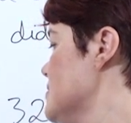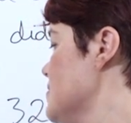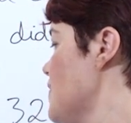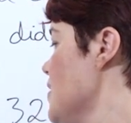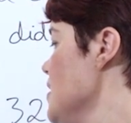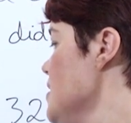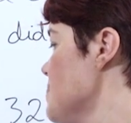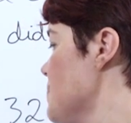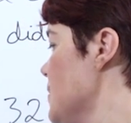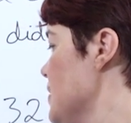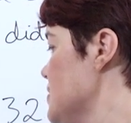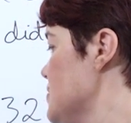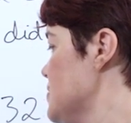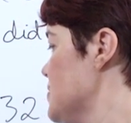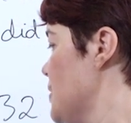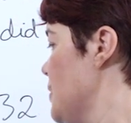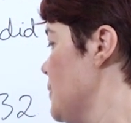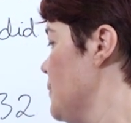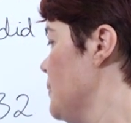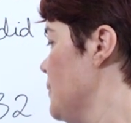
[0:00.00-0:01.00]
divided by
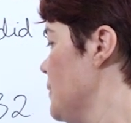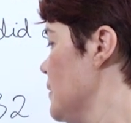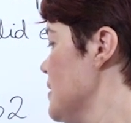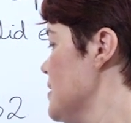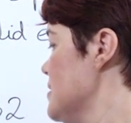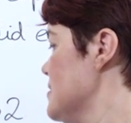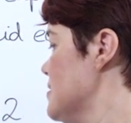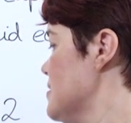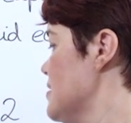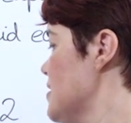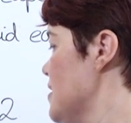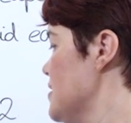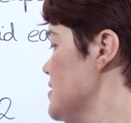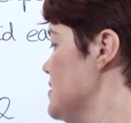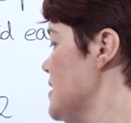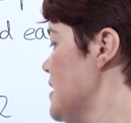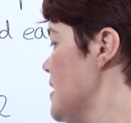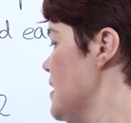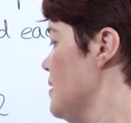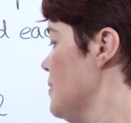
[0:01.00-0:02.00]
2 is
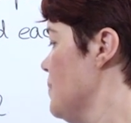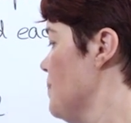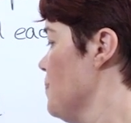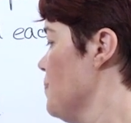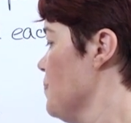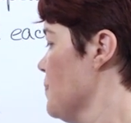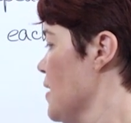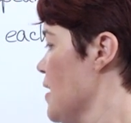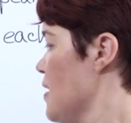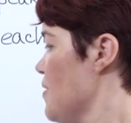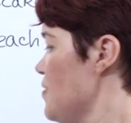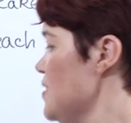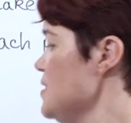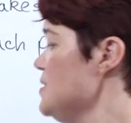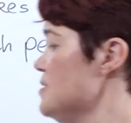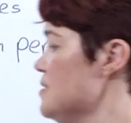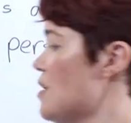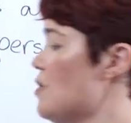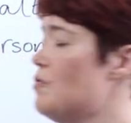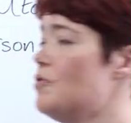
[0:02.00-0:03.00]
13.
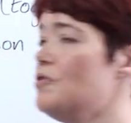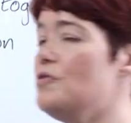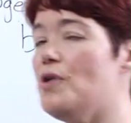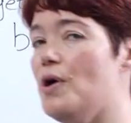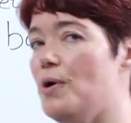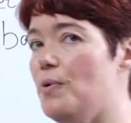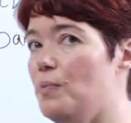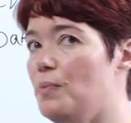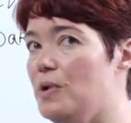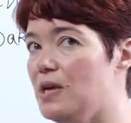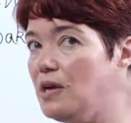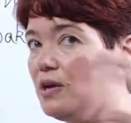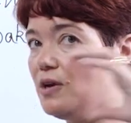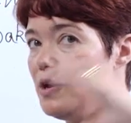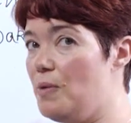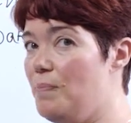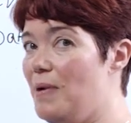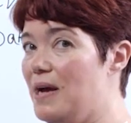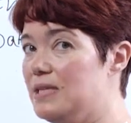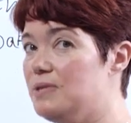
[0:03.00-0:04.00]
This is our unknown. We can
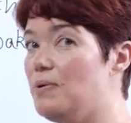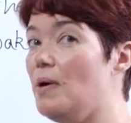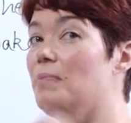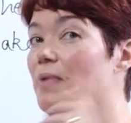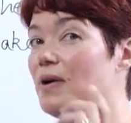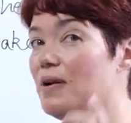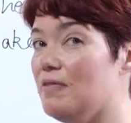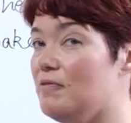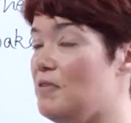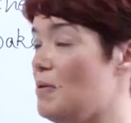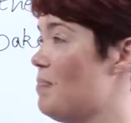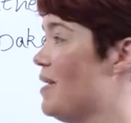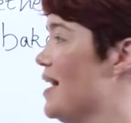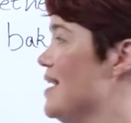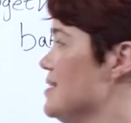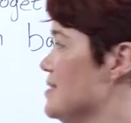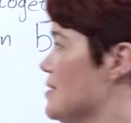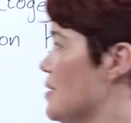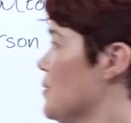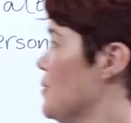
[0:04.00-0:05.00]
go back to our model and
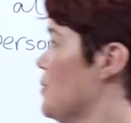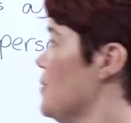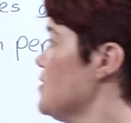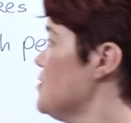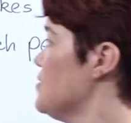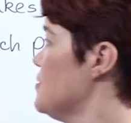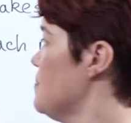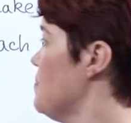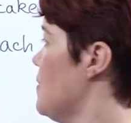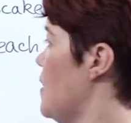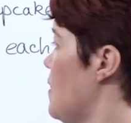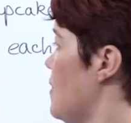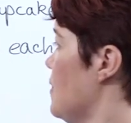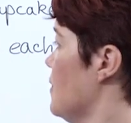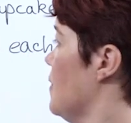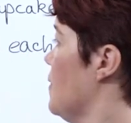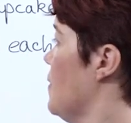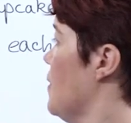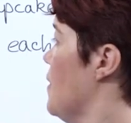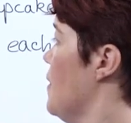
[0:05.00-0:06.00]
replace our question
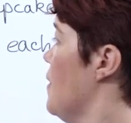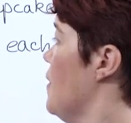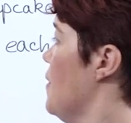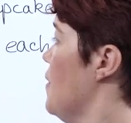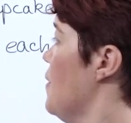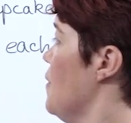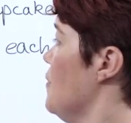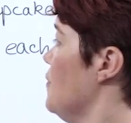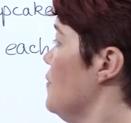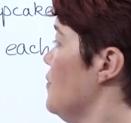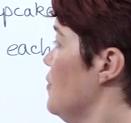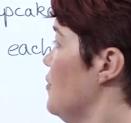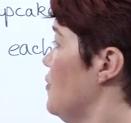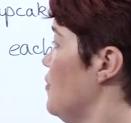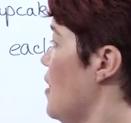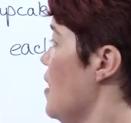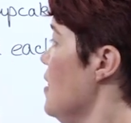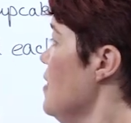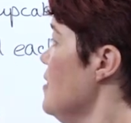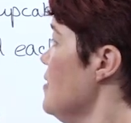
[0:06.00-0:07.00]
mark. So
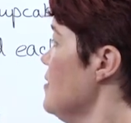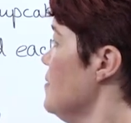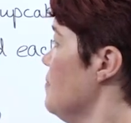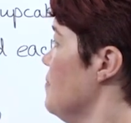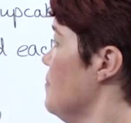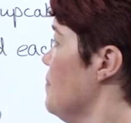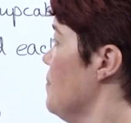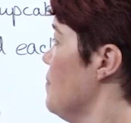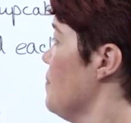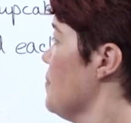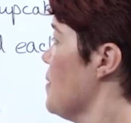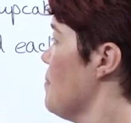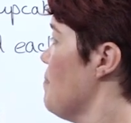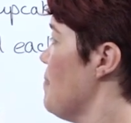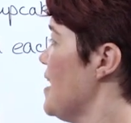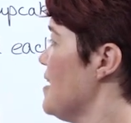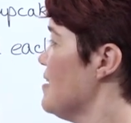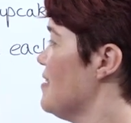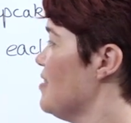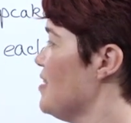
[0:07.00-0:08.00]
Charlotte
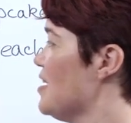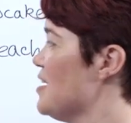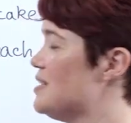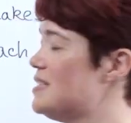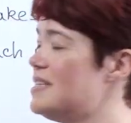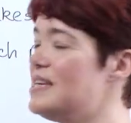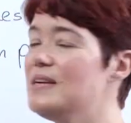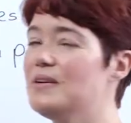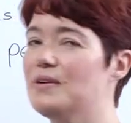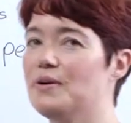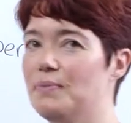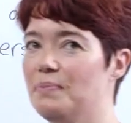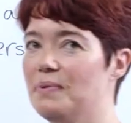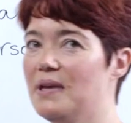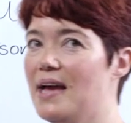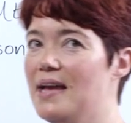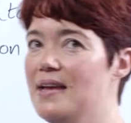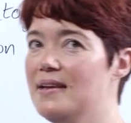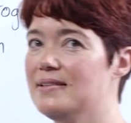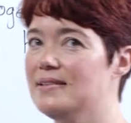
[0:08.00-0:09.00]
baked 13
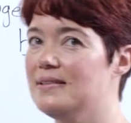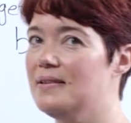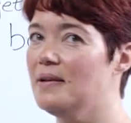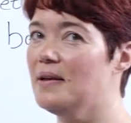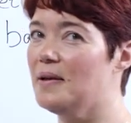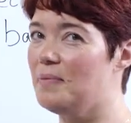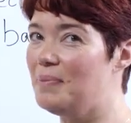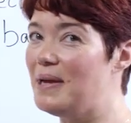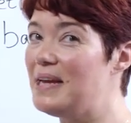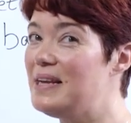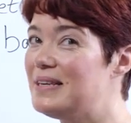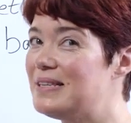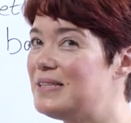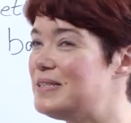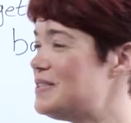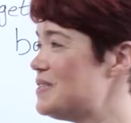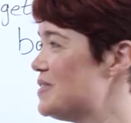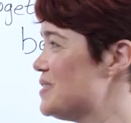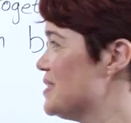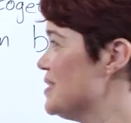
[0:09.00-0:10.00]
cupcakes, a
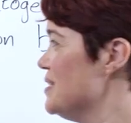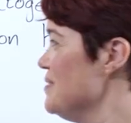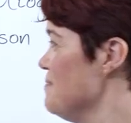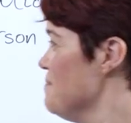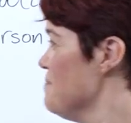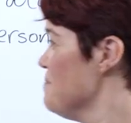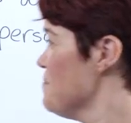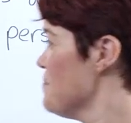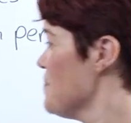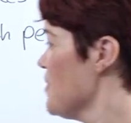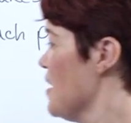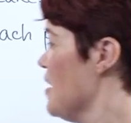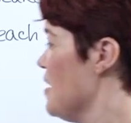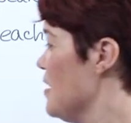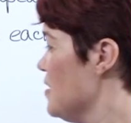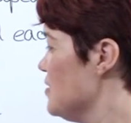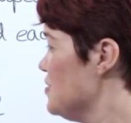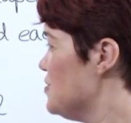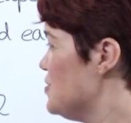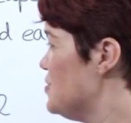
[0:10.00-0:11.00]
baker's dozen,
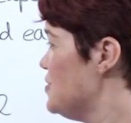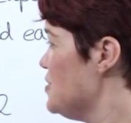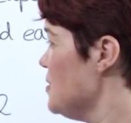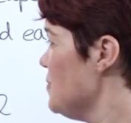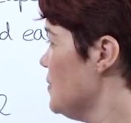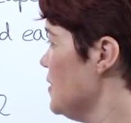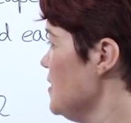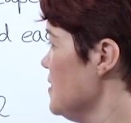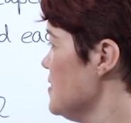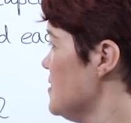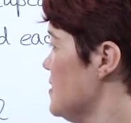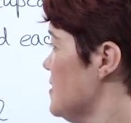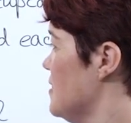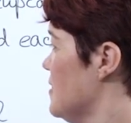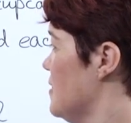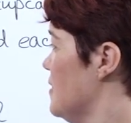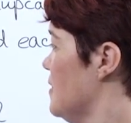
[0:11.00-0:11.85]
and Stuart